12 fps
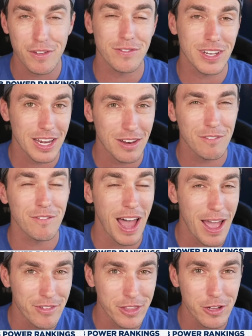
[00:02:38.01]

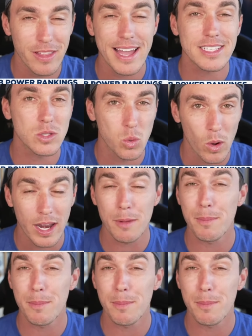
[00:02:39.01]
15-5 in their last 20.